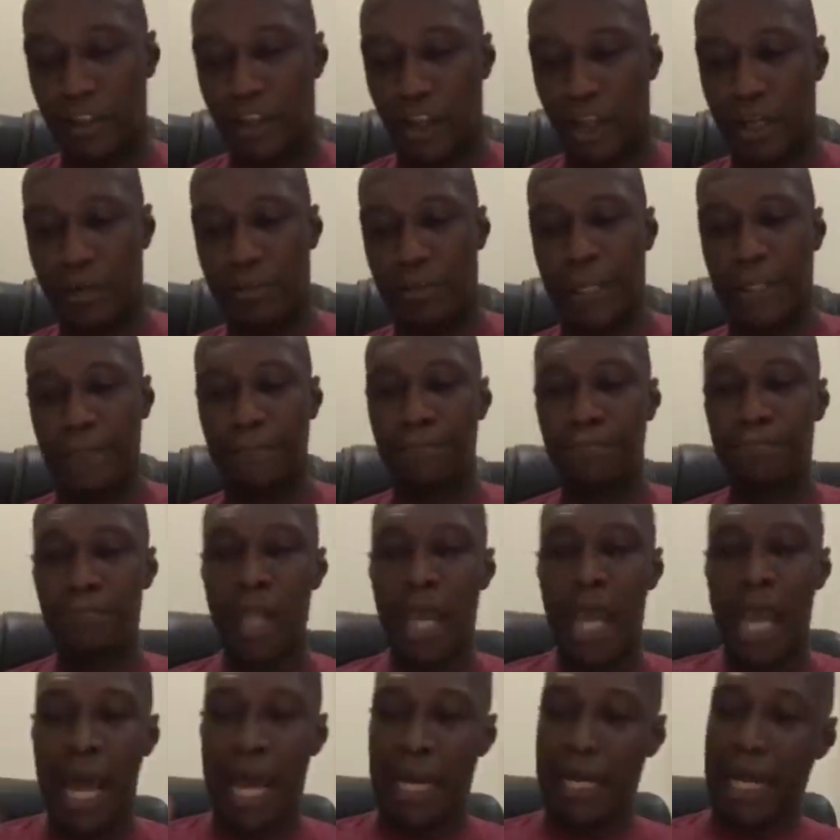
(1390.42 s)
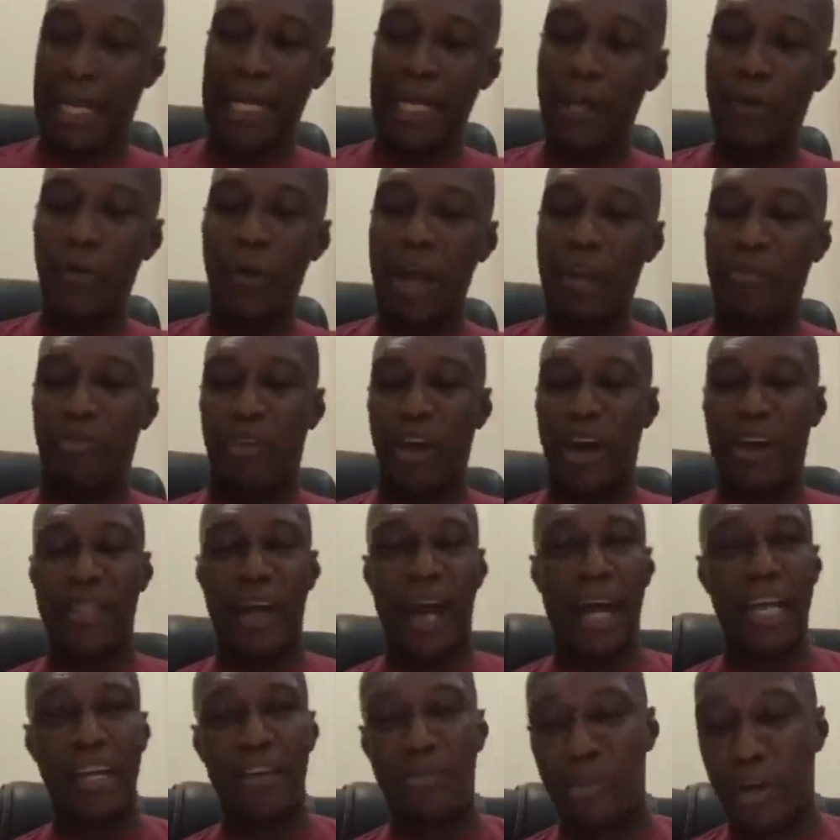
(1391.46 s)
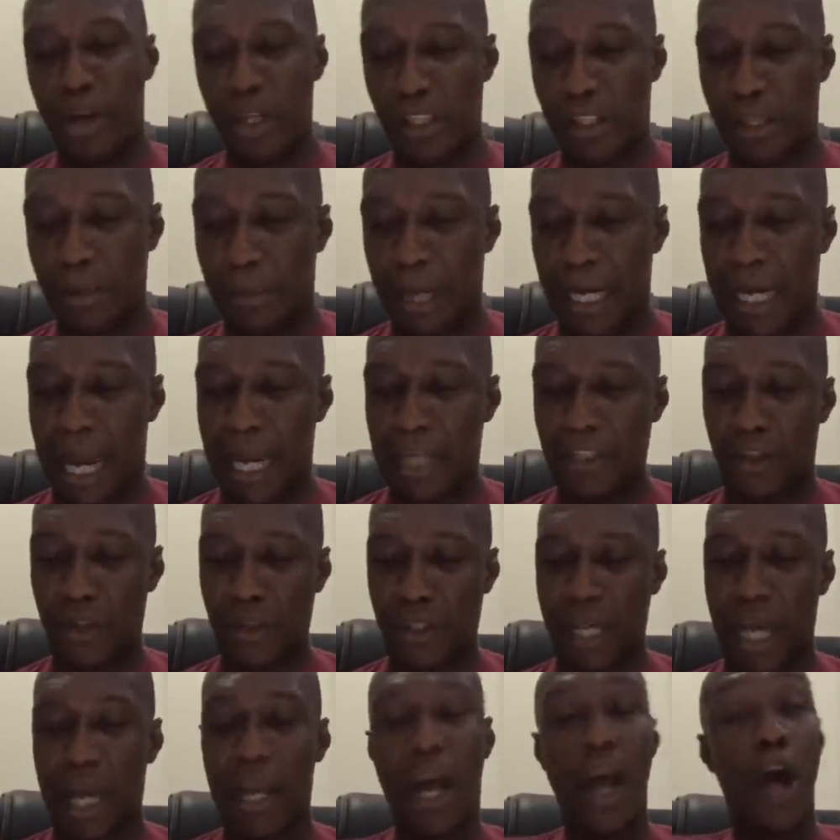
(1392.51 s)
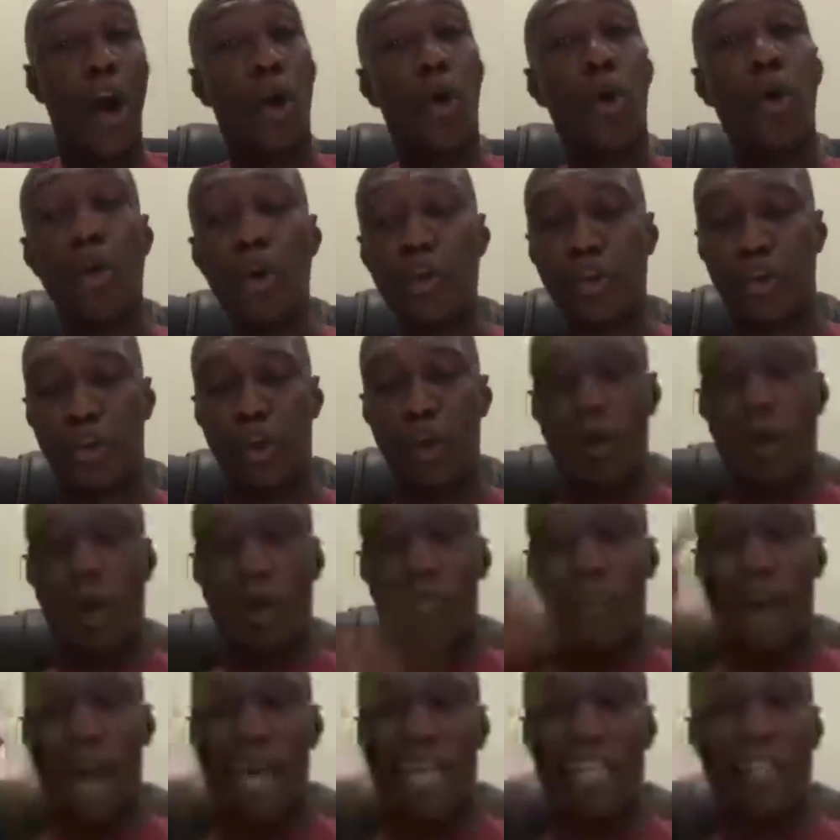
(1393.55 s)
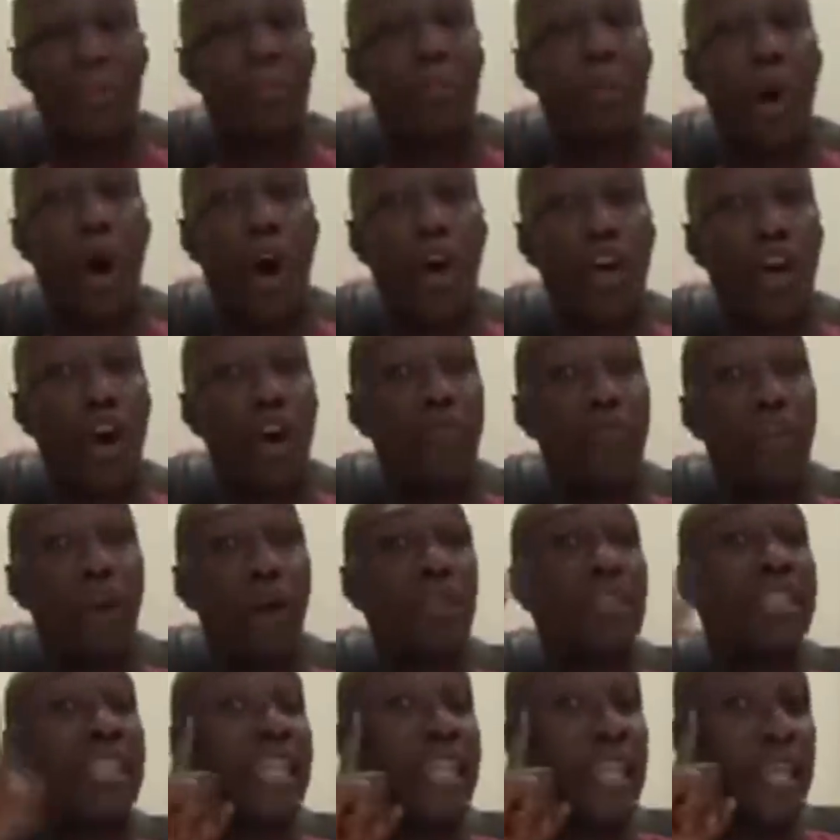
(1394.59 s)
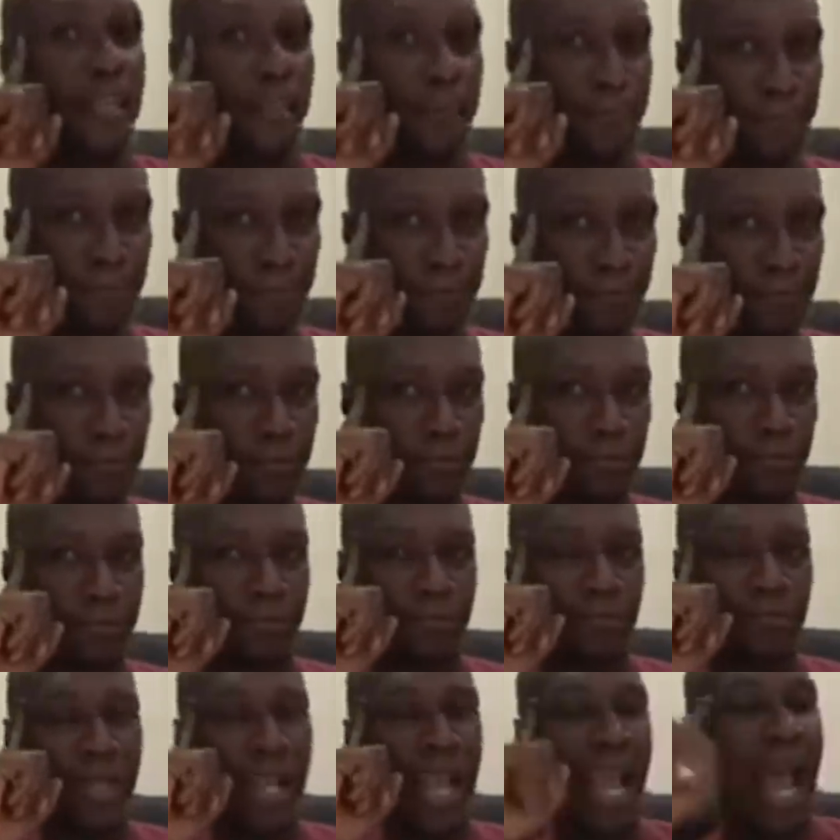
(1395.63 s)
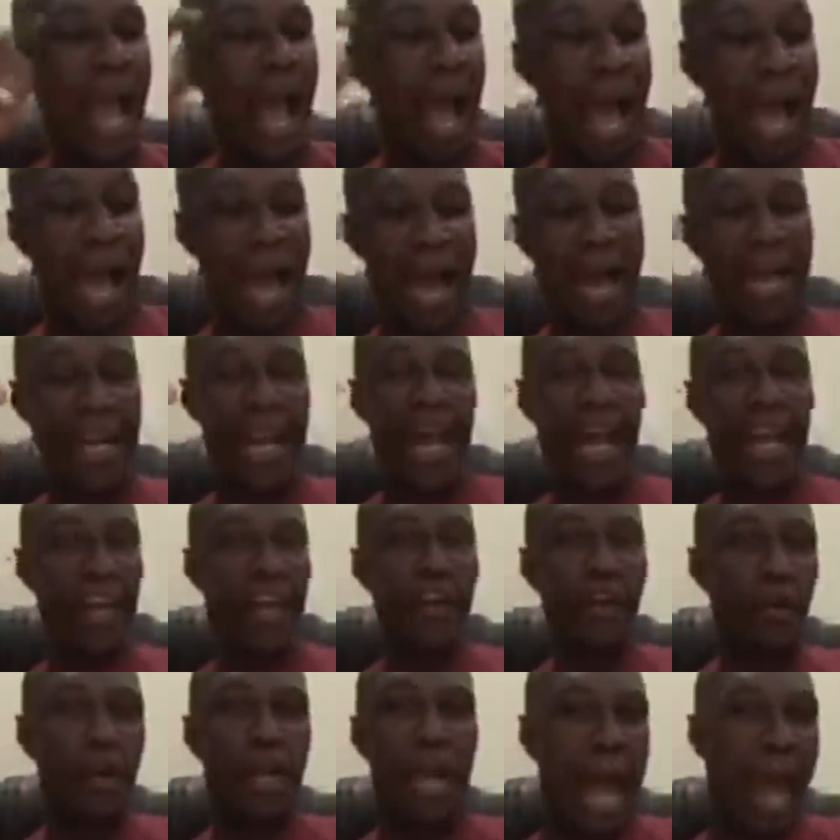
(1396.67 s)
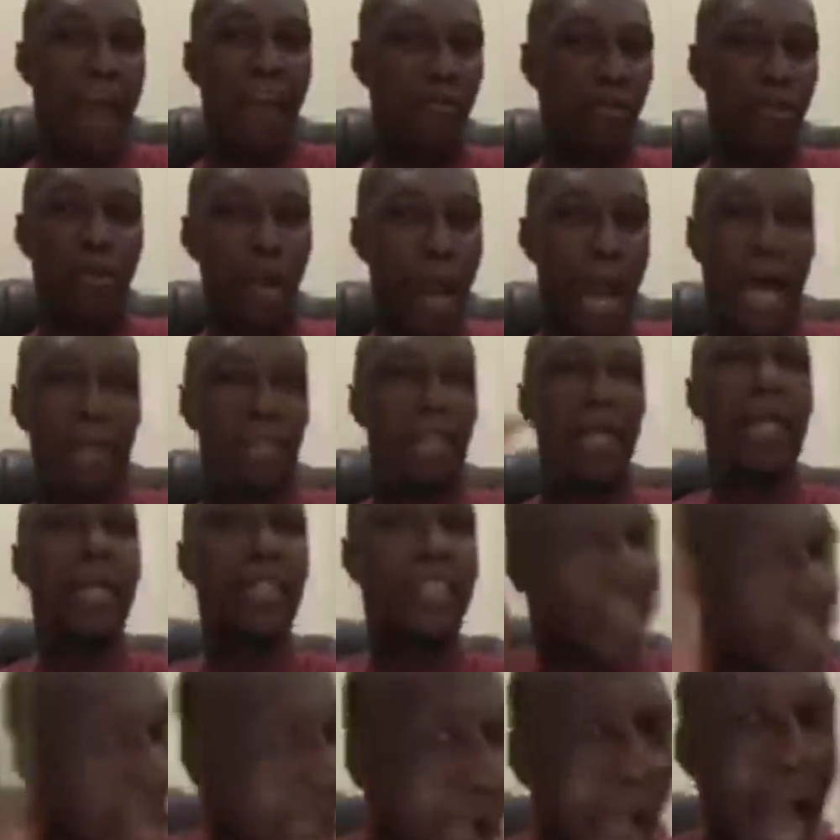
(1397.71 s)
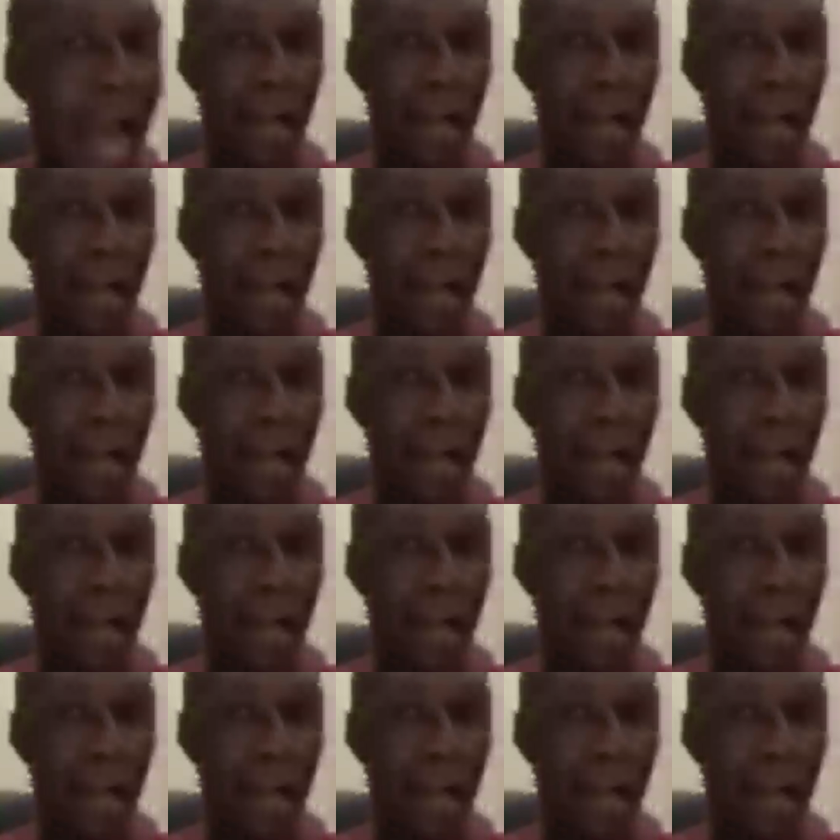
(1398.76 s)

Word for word: and gentlemen, and then he went further in verse number 9 to say, Whosoever is born of God, T. I had a new life real. T.